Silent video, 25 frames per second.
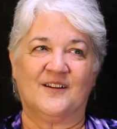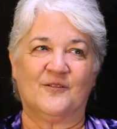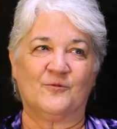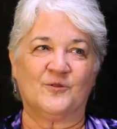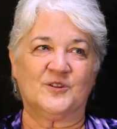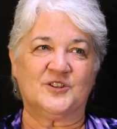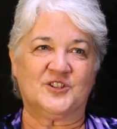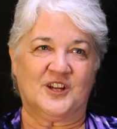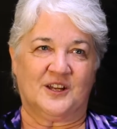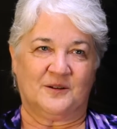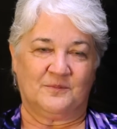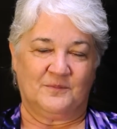
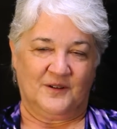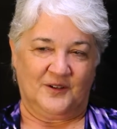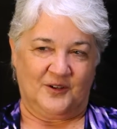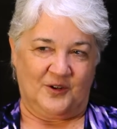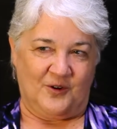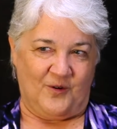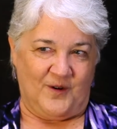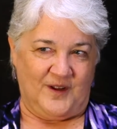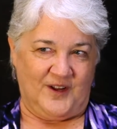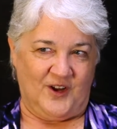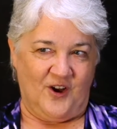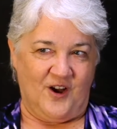which had been
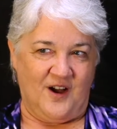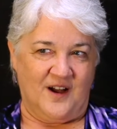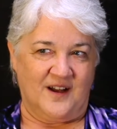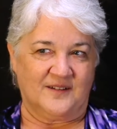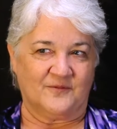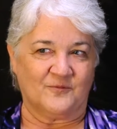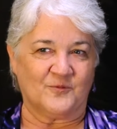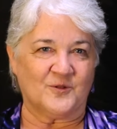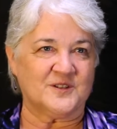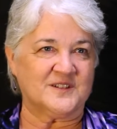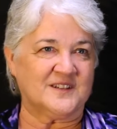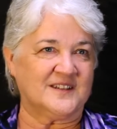going
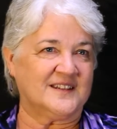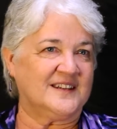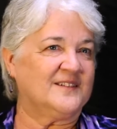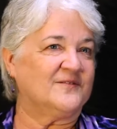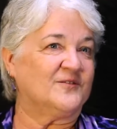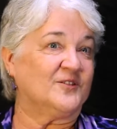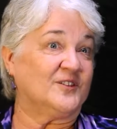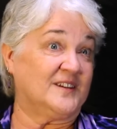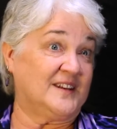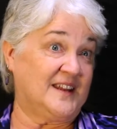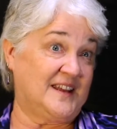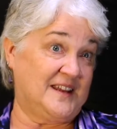on, wasn't
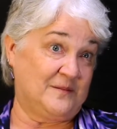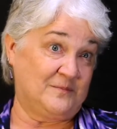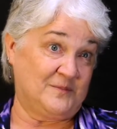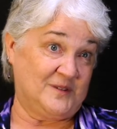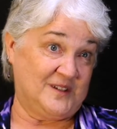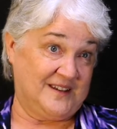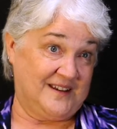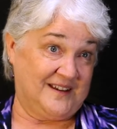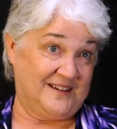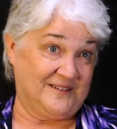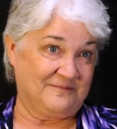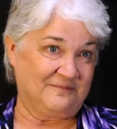even named
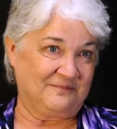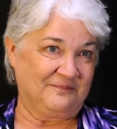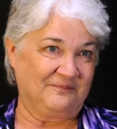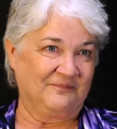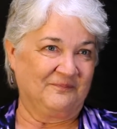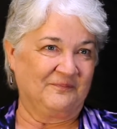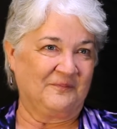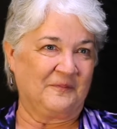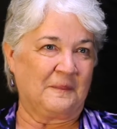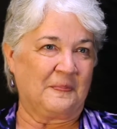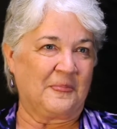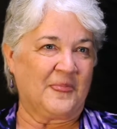yet.
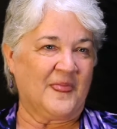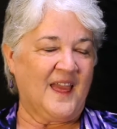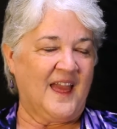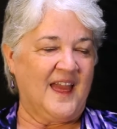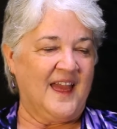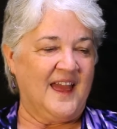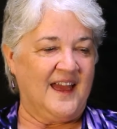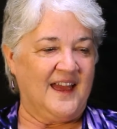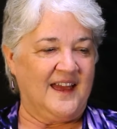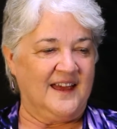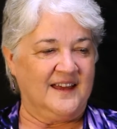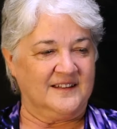
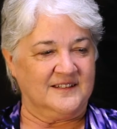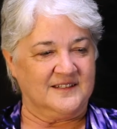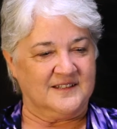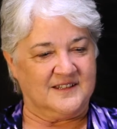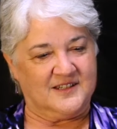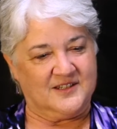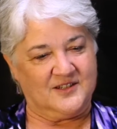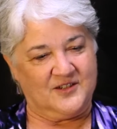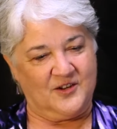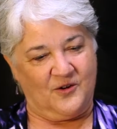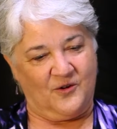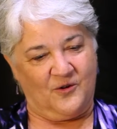And
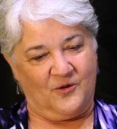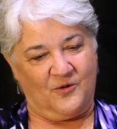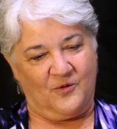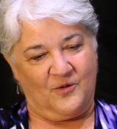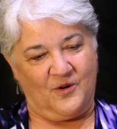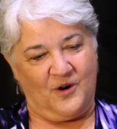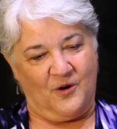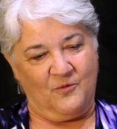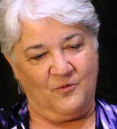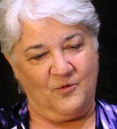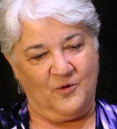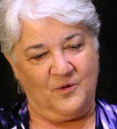so
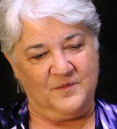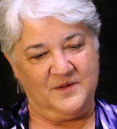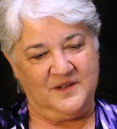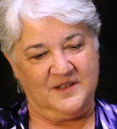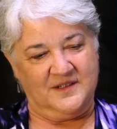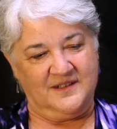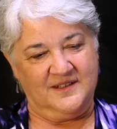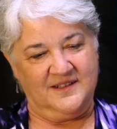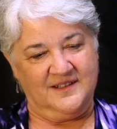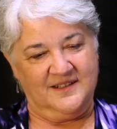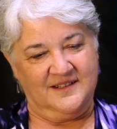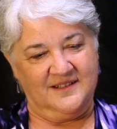a
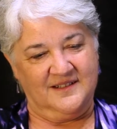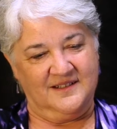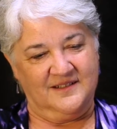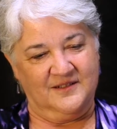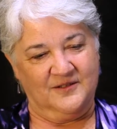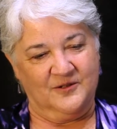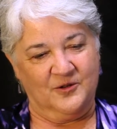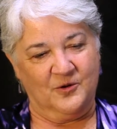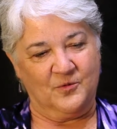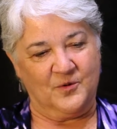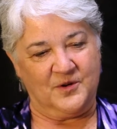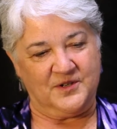woman
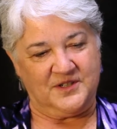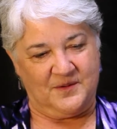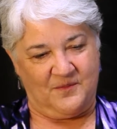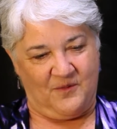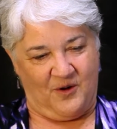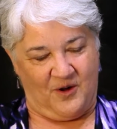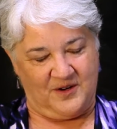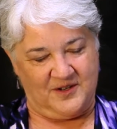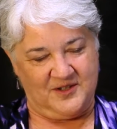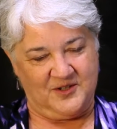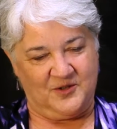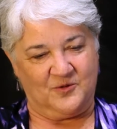who was a
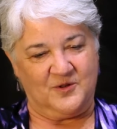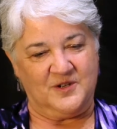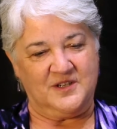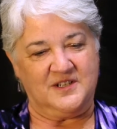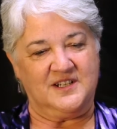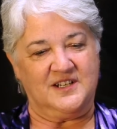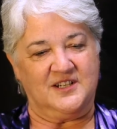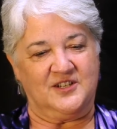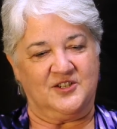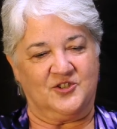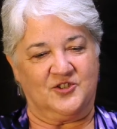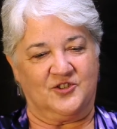Montessori
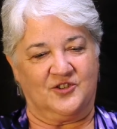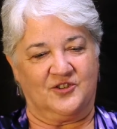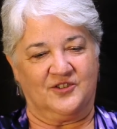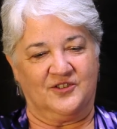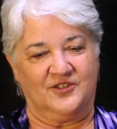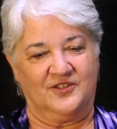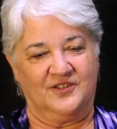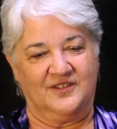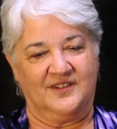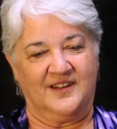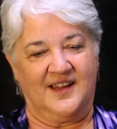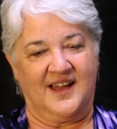teacher
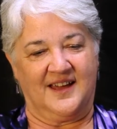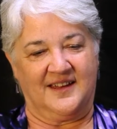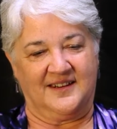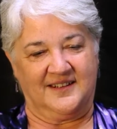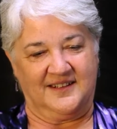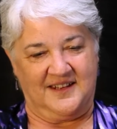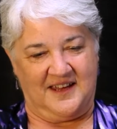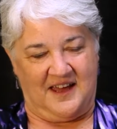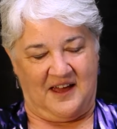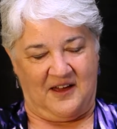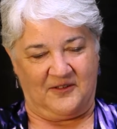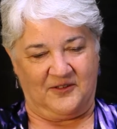and a
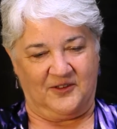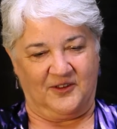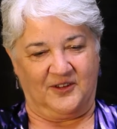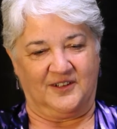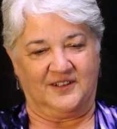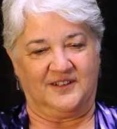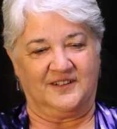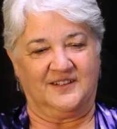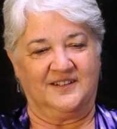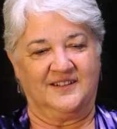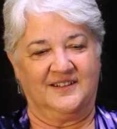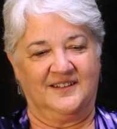
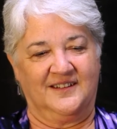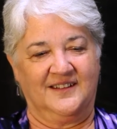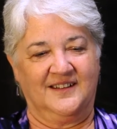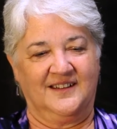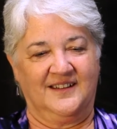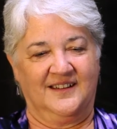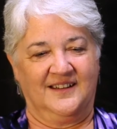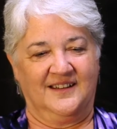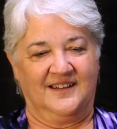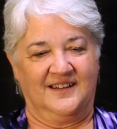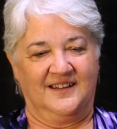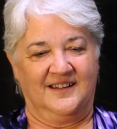Catholic
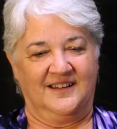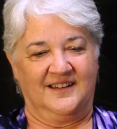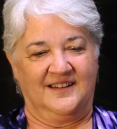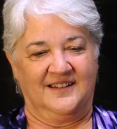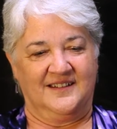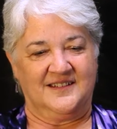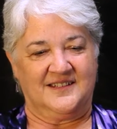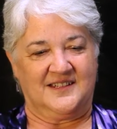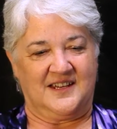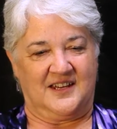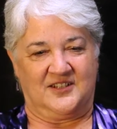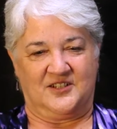
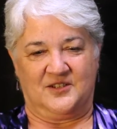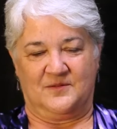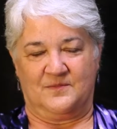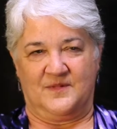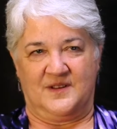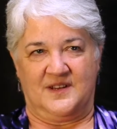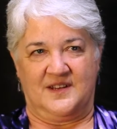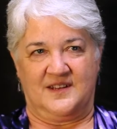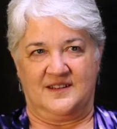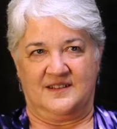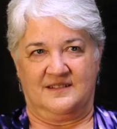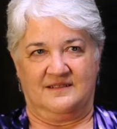said to
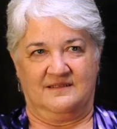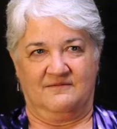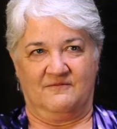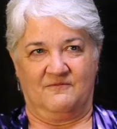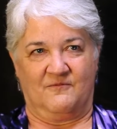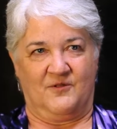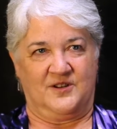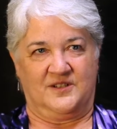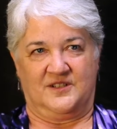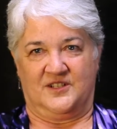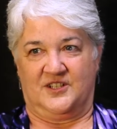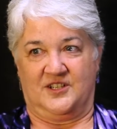me,
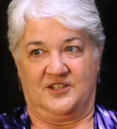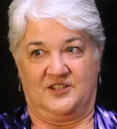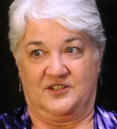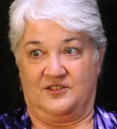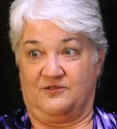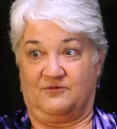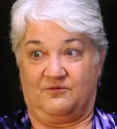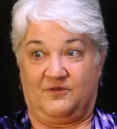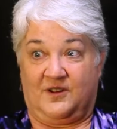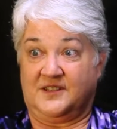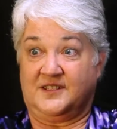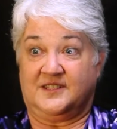she
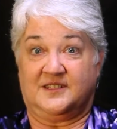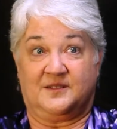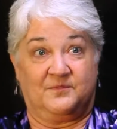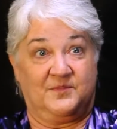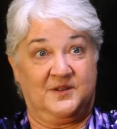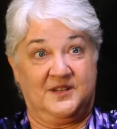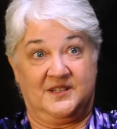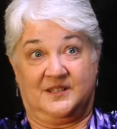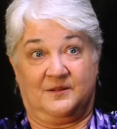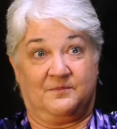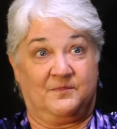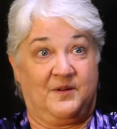thrust a
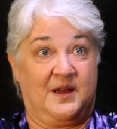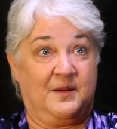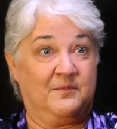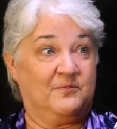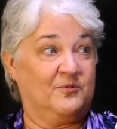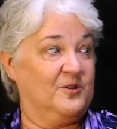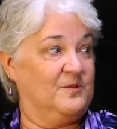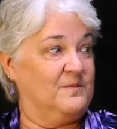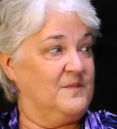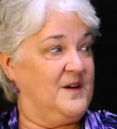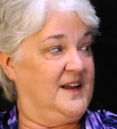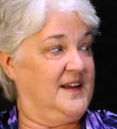piece of
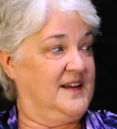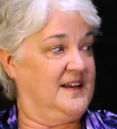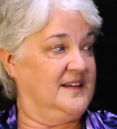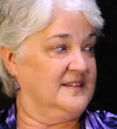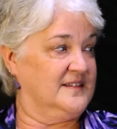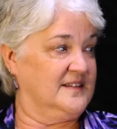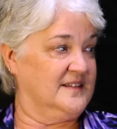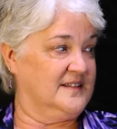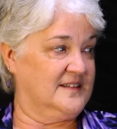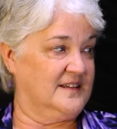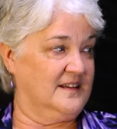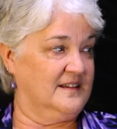paper in my
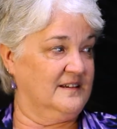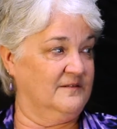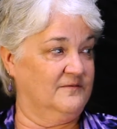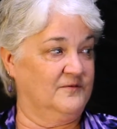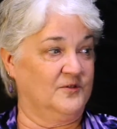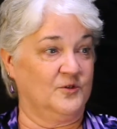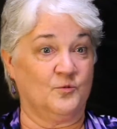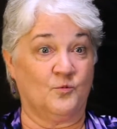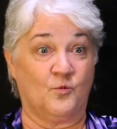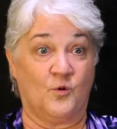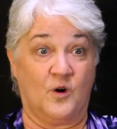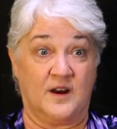hands and said, if
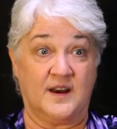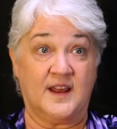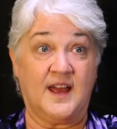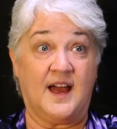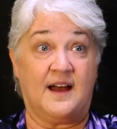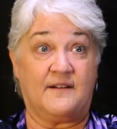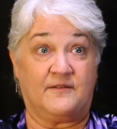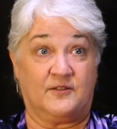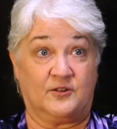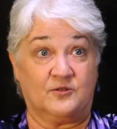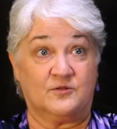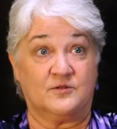you want to
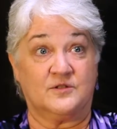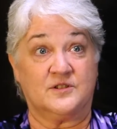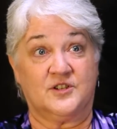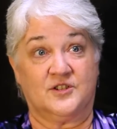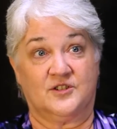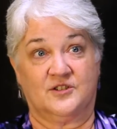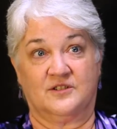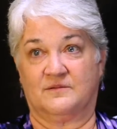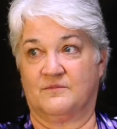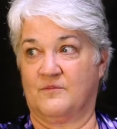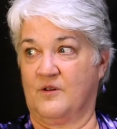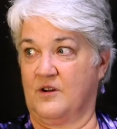have a
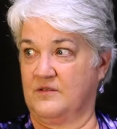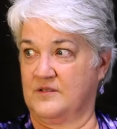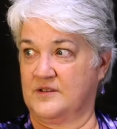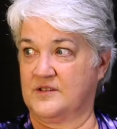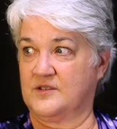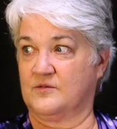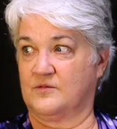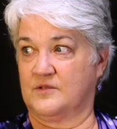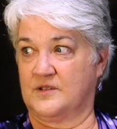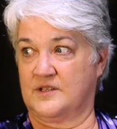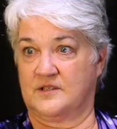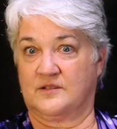Christian
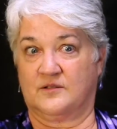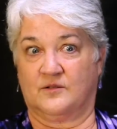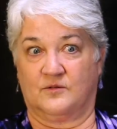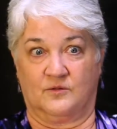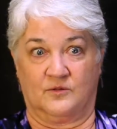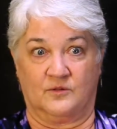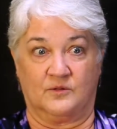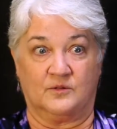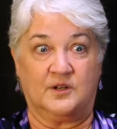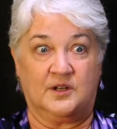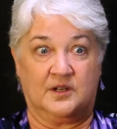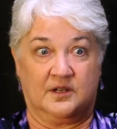Montessori
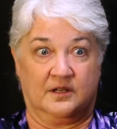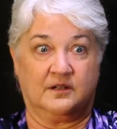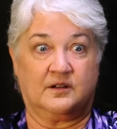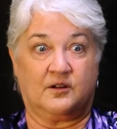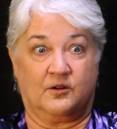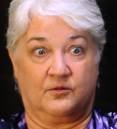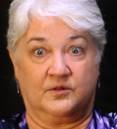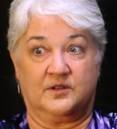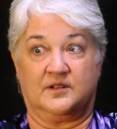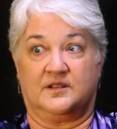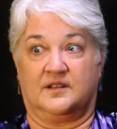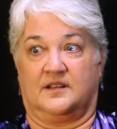school,
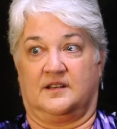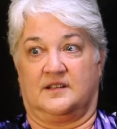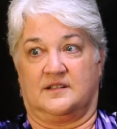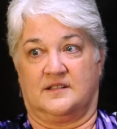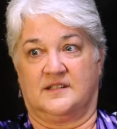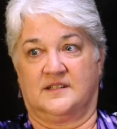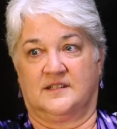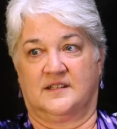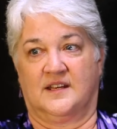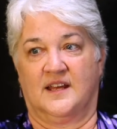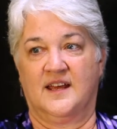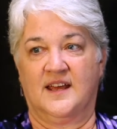go to
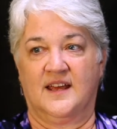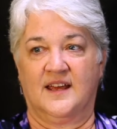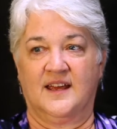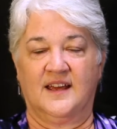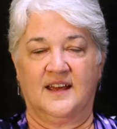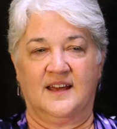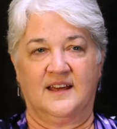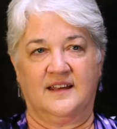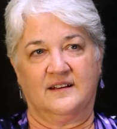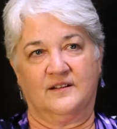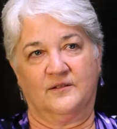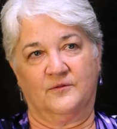this.
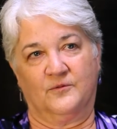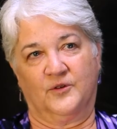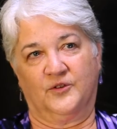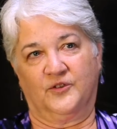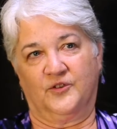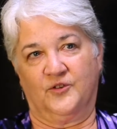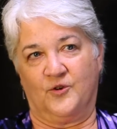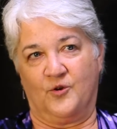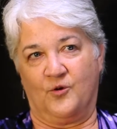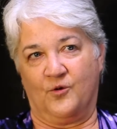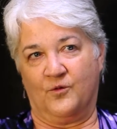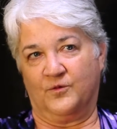And it was
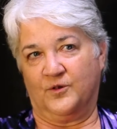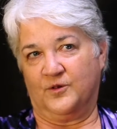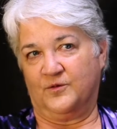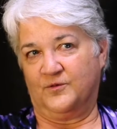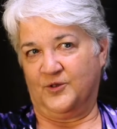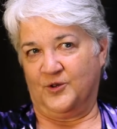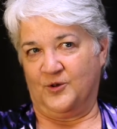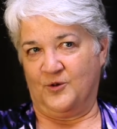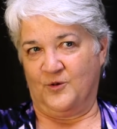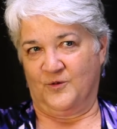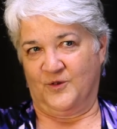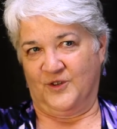an
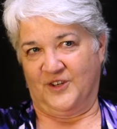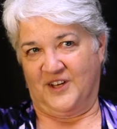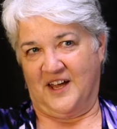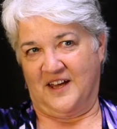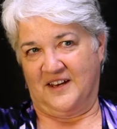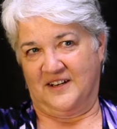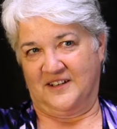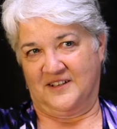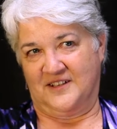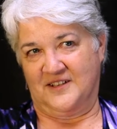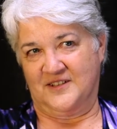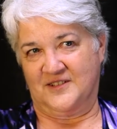overview of the
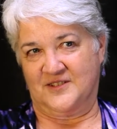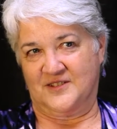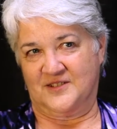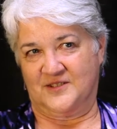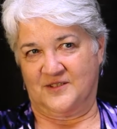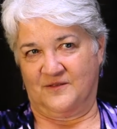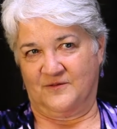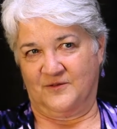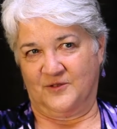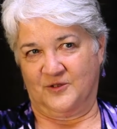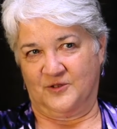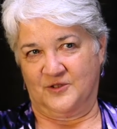Catechesis
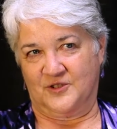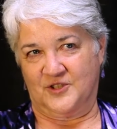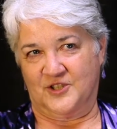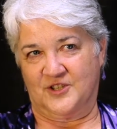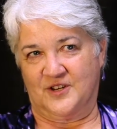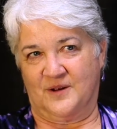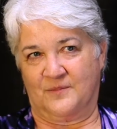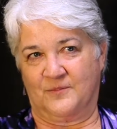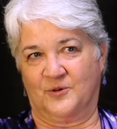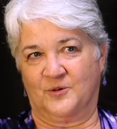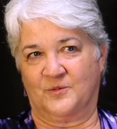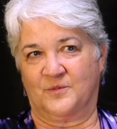of the Good
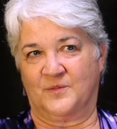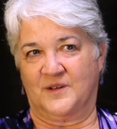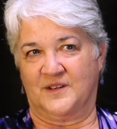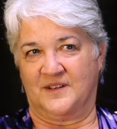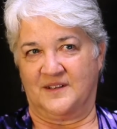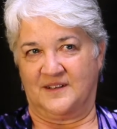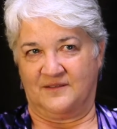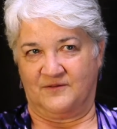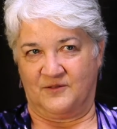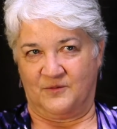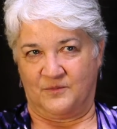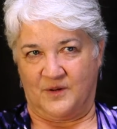Shepherd being
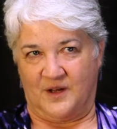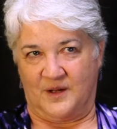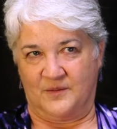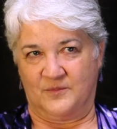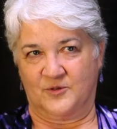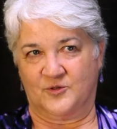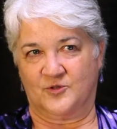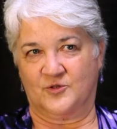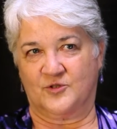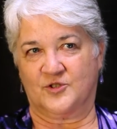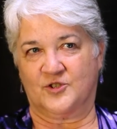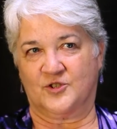given by
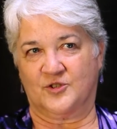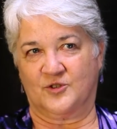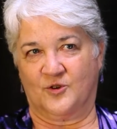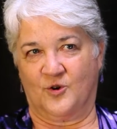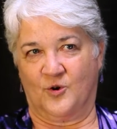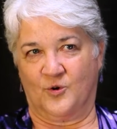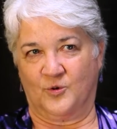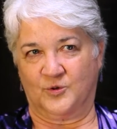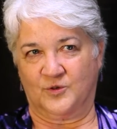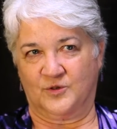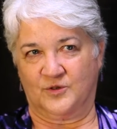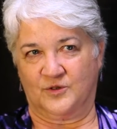Patricia
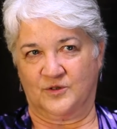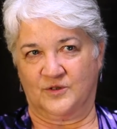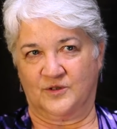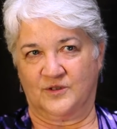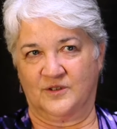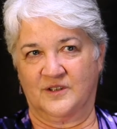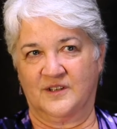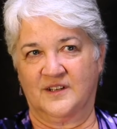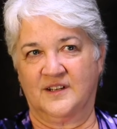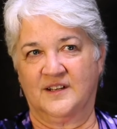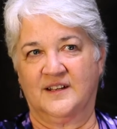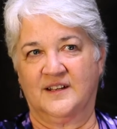Coulter